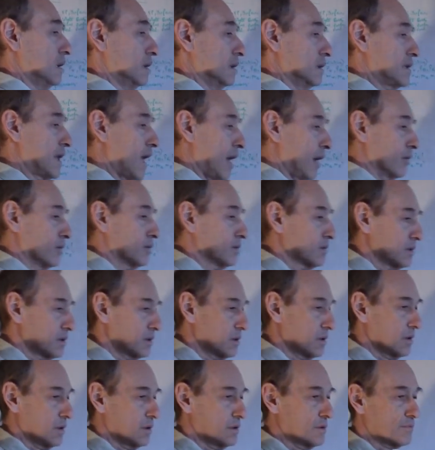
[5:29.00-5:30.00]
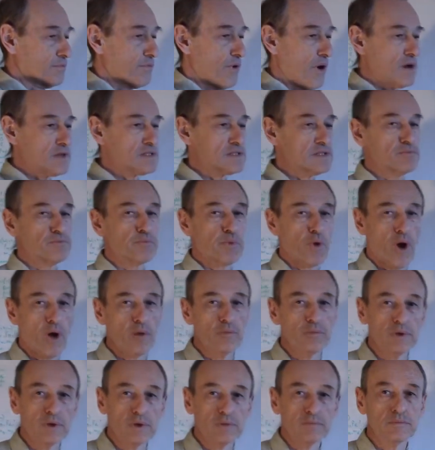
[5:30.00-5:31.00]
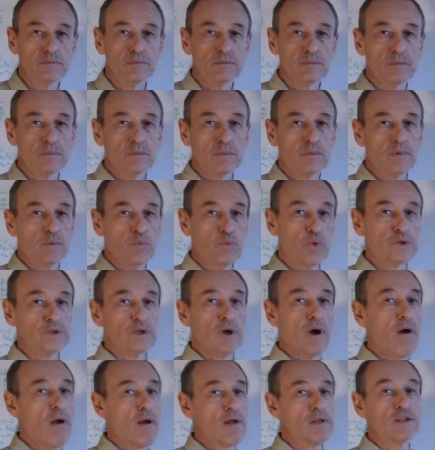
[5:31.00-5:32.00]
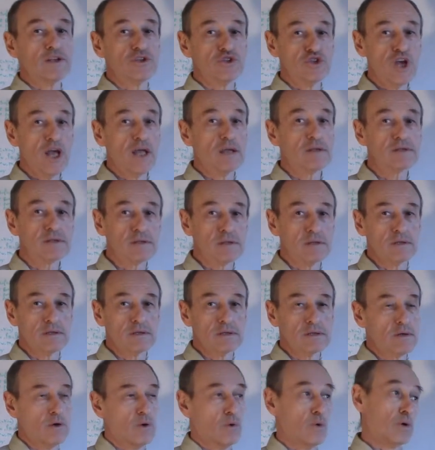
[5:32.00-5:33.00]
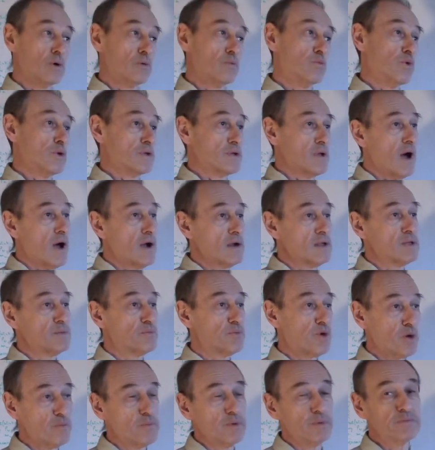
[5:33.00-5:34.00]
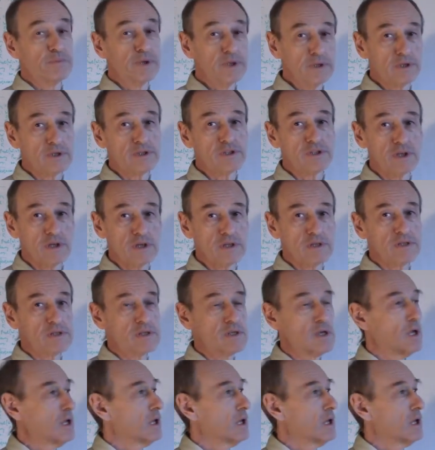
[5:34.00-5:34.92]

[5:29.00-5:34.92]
Now, the first problem, what are the chances or what are the probabilities